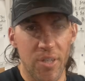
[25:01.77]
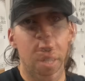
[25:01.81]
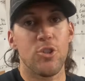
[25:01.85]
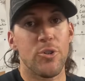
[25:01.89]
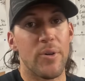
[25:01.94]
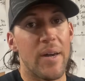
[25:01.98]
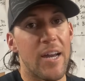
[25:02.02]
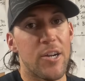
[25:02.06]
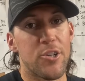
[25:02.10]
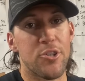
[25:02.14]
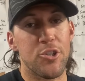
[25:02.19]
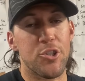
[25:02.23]
So I
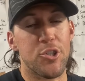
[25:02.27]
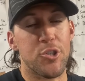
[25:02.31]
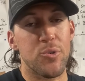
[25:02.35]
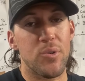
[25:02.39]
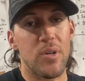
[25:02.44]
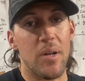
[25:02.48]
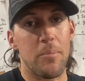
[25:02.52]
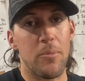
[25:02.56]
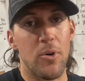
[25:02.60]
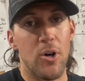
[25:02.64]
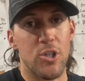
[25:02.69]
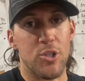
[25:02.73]
actually screwed
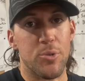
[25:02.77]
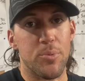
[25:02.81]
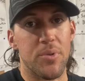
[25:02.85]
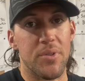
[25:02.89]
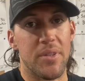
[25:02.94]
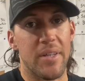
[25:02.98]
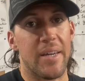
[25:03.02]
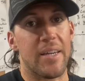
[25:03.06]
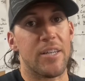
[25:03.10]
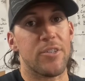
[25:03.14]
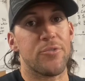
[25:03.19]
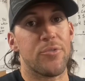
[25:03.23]
up multiple
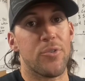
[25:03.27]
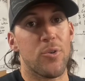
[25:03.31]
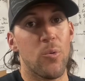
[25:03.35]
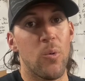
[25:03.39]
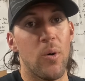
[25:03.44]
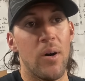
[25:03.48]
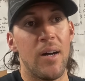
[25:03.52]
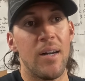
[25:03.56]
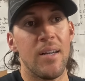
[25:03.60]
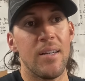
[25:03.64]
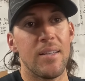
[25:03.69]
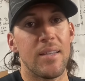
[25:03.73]
things. For
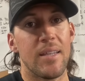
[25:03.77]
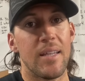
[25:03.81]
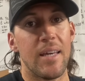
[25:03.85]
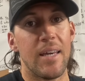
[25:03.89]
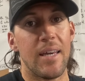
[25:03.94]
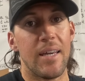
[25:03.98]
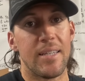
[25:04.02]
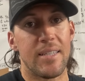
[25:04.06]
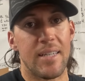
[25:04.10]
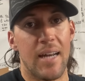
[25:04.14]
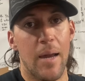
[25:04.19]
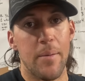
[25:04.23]
one,
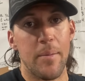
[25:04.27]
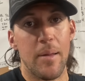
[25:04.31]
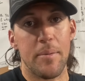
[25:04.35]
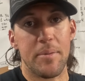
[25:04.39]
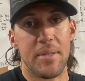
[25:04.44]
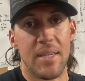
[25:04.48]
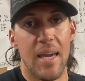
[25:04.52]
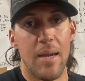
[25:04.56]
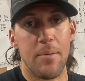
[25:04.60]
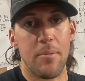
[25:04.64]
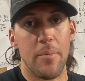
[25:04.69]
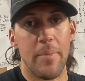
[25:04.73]
the time-lapse
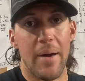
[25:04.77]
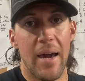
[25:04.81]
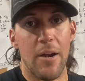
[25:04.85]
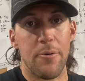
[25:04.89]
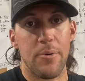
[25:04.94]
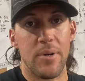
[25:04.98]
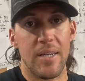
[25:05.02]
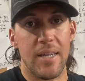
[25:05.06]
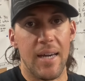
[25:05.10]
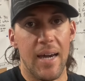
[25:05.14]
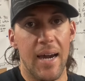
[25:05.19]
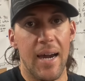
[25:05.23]
camera
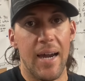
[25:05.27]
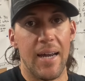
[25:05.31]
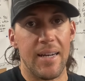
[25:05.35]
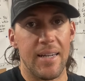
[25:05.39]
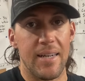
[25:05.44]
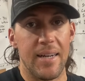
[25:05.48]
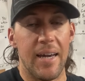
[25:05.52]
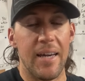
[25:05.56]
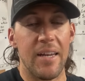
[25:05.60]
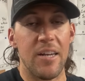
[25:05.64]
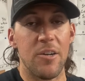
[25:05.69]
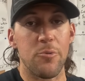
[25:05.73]
battery died, and
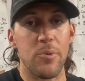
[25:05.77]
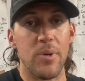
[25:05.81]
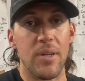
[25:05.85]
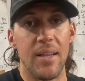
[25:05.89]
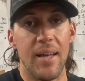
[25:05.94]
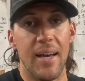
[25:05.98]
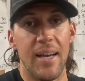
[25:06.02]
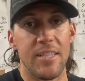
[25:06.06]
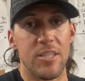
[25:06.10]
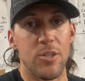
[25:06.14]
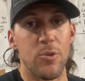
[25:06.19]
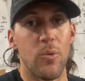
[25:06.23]
I didn't
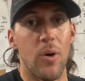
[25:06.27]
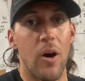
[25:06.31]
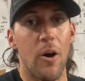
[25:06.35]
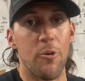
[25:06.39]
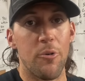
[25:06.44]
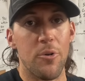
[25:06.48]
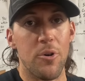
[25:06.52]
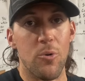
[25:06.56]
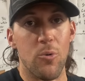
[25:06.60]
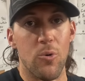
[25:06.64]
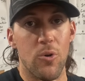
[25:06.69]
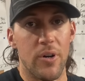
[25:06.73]
realize it while we
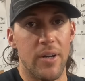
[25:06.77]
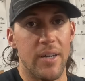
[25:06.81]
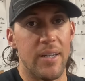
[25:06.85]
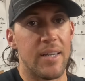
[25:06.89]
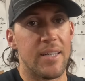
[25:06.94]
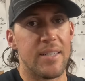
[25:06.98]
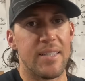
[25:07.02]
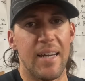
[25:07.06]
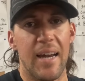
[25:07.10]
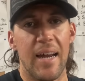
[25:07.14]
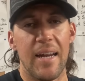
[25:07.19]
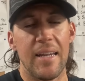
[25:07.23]
were working. It
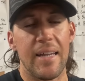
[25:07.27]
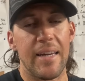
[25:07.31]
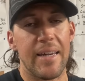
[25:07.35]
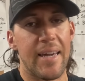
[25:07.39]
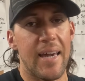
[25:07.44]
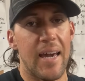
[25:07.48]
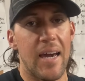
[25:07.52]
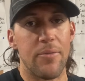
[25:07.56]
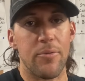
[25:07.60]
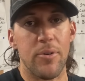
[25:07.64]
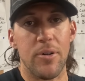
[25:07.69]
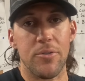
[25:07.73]
died like
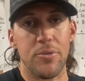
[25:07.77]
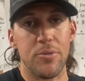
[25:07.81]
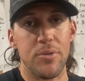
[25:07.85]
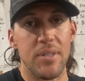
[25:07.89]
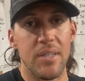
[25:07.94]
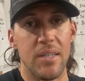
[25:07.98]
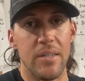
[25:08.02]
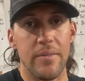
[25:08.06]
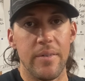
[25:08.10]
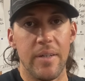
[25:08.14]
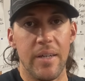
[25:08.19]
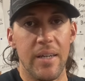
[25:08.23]
halfway through the
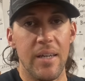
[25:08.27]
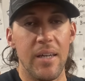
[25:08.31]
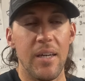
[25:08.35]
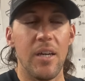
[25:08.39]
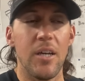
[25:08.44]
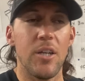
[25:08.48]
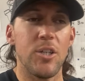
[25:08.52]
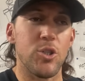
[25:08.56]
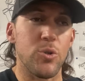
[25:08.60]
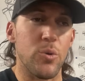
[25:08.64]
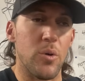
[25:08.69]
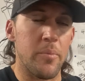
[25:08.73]
evening.
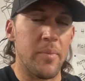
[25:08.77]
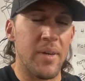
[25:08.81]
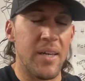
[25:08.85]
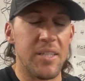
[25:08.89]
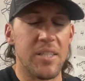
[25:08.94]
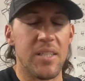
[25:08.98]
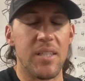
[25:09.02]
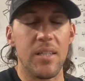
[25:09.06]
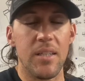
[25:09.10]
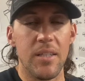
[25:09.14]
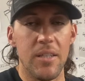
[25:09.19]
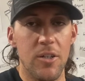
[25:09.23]
So we
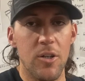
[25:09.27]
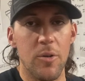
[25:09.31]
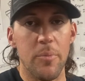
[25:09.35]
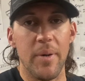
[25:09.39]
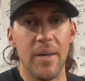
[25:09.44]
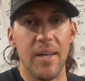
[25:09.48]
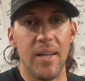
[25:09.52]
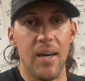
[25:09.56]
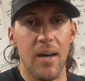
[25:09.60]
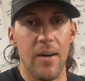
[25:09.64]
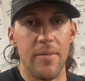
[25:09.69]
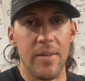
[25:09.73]
missed a little
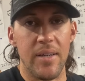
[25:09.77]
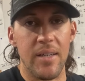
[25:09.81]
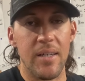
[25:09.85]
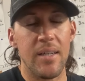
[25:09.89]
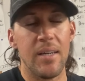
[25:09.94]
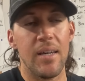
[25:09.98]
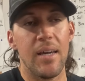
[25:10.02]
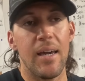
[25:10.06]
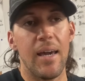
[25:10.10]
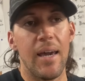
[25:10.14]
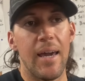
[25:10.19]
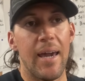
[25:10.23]
bit of it.
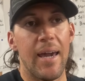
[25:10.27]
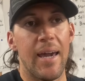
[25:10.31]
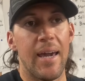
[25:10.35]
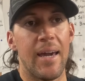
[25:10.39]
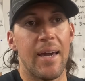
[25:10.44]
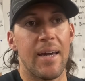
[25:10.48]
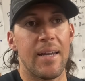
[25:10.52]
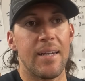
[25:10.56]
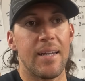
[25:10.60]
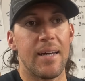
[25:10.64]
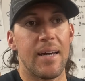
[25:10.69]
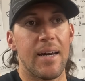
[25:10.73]

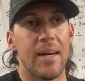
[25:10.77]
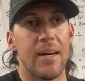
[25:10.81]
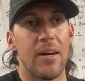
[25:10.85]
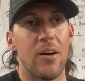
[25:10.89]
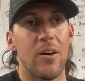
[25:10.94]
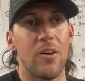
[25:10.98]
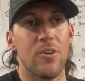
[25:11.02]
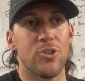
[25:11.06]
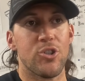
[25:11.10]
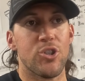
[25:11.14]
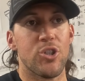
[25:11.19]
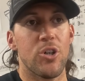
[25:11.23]
And
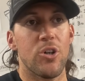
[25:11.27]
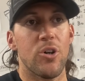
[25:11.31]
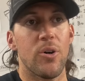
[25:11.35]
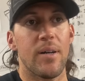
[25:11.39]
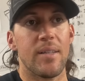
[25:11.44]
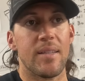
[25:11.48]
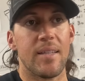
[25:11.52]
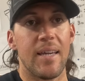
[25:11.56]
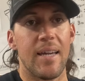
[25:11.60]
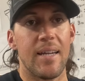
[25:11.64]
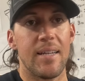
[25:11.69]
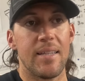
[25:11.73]
also at
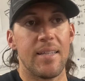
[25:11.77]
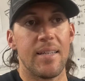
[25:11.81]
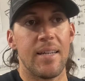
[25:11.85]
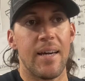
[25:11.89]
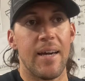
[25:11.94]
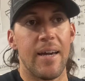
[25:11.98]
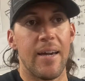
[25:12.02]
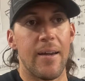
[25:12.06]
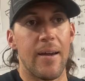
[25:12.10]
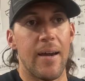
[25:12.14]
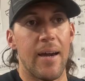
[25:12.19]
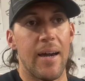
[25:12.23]
the end of the
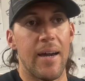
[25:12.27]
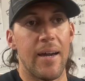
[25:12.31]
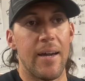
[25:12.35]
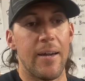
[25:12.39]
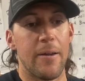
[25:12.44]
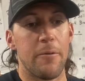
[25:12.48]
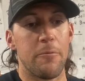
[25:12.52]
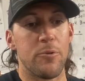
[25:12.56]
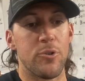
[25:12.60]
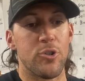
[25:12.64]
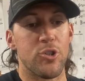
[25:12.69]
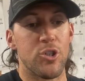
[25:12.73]
night, I
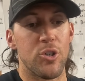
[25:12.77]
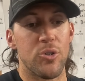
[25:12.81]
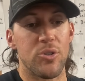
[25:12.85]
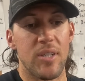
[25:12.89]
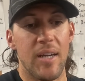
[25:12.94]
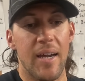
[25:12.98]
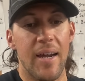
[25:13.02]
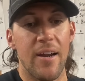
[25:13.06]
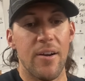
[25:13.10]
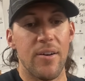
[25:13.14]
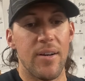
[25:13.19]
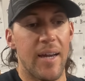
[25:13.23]
was so
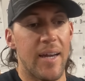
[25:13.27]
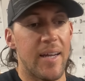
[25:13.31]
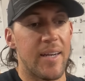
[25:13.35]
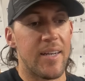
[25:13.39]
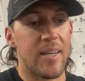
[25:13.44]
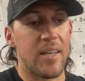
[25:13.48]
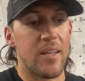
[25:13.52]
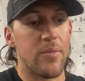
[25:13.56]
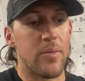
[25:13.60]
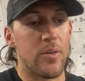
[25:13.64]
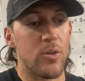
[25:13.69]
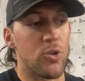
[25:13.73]
tired, I didn't
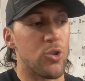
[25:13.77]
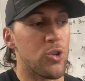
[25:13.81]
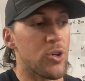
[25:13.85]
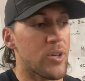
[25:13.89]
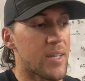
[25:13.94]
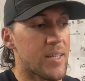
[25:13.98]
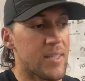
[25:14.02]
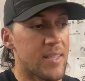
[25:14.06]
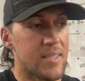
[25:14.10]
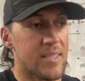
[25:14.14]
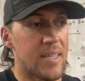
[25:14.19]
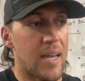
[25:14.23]
even look
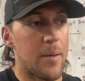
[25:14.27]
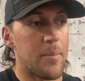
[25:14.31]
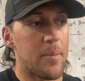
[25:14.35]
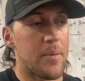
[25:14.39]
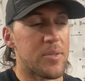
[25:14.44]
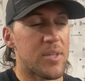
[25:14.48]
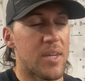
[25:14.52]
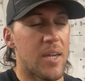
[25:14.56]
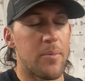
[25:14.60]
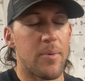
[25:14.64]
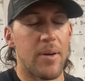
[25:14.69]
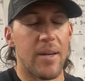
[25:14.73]
at the time-lapse
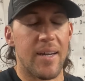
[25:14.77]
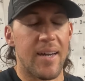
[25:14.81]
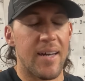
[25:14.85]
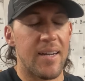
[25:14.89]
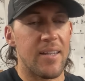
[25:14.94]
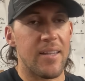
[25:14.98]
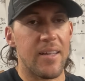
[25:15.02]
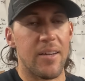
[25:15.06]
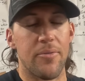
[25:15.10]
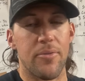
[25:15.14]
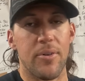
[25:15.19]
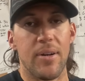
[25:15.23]
camera. I kind of
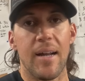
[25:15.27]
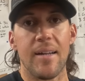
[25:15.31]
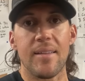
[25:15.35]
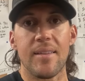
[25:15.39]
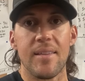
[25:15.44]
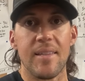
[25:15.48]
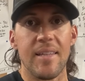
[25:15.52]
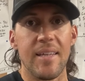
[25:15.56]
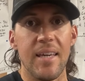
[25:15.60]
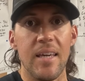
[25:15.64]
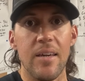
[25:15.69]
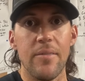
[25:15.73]
like forgot the
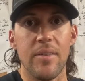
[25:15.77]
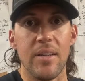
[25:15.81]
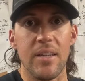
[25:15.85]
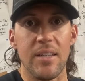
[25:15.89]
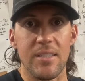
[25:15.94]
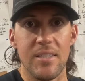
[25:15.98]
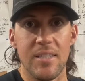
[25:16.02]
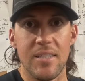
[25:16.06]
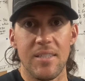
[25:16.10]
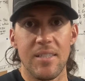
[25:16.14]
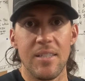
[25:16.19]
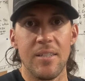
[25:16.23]
thing even
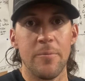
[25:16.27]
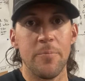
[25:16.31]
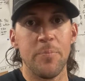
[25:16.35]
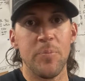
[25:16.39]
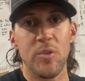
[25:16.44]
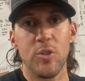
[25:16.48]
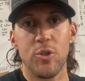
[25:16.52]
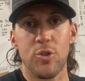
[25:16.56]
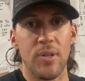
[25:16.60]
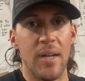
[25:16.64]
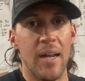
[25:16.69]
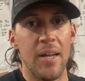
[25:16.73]
existed.
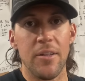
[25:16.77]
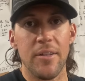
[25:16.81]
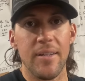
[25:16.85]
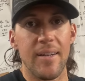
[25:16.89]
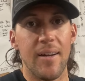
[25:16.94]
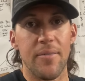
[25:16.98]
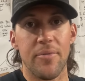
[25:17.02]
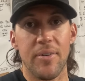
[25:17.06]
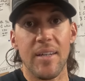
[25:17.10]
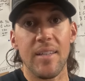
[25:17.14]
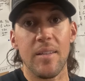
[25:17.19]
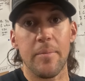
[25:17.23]
So not only did I
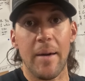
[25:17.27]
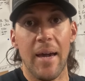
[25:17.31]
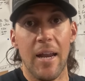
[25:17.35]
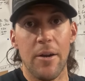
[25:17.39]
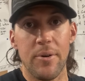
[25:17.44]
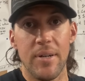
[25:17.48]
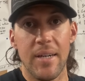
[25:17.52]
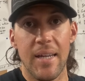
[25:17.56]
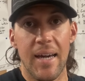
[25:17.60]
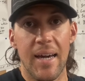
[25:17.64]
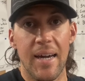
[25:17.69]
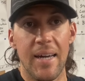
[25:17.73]
forget the battery
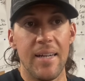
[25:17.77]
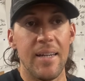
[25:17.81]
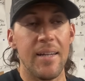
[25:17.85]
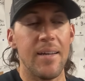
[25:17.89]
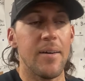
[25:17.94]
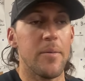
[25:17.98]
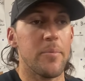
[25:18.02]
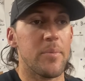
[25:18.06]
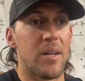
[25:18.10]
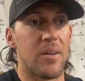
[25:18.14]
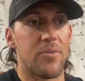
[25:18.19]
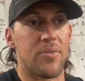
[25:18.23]
died,
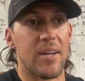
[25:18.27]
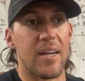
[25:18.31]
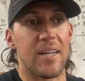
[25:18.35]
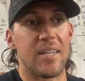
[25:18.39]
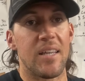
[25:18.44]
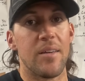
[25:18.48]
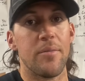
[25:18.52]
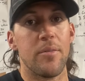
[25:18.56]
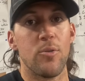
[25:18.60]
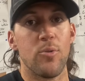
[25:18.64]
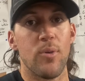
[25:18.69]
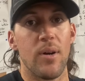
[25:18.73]
but I forgot to
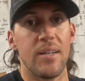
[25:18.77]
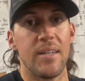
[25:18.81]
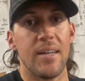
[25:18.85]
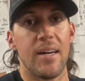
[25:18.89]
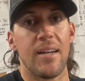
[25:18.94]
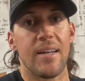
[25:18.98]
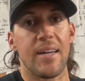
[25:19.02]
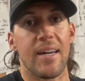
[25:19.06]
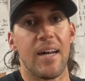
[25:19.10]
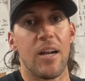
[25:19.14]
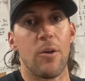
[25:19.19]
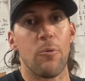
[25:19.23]
give you a rundown
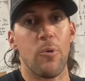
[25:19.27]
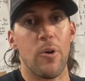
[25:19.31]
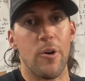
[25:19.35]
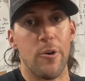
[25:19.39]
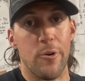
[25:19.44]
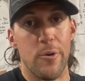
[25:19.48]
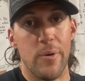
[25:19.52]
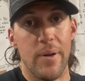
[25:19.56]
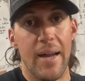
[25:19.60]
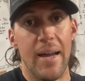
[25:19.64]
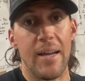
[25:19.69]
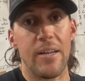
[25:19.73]
on kind of where
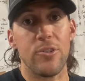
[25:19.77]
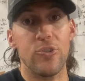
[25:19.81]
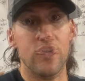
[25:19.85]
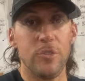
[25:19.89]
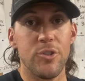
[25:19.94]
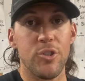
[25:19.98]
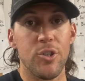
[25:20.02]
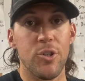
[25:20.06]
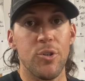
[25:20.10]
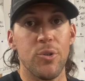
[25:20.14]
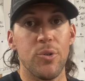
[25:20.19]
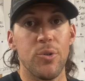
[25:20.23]
we're at.
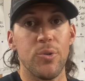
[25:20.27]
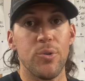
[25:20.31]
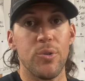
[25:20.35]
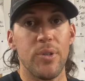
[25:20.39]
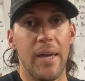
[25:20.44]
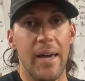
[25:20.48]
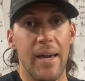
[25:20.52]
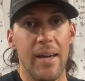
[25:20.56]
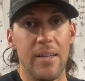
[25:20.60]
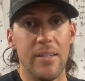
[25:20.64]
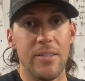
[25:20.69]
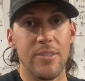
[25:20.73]
So
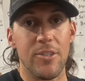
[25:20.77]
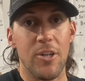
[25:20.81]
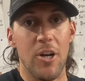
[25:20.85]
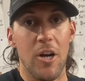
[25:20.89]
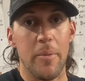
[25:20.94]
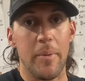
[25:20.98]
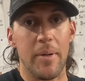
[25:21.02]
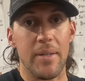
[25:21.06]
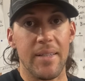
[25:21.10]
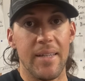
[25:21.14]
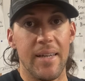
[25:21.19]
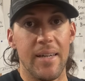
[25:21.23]
yeah, sorry
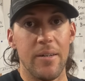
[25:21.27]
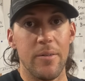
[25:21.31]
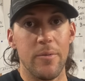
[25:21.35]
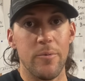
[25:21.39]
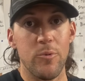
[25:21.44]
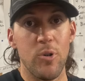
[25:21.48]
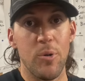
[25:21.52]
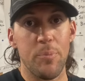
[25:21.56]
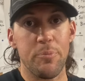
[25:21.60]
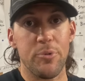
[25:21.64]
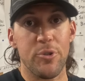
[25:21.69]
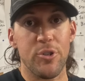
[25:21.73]
about that.
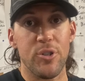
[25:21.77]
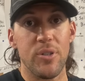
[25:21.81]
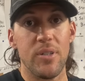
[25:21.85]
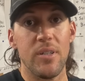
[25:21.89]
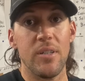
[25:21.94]
Oops.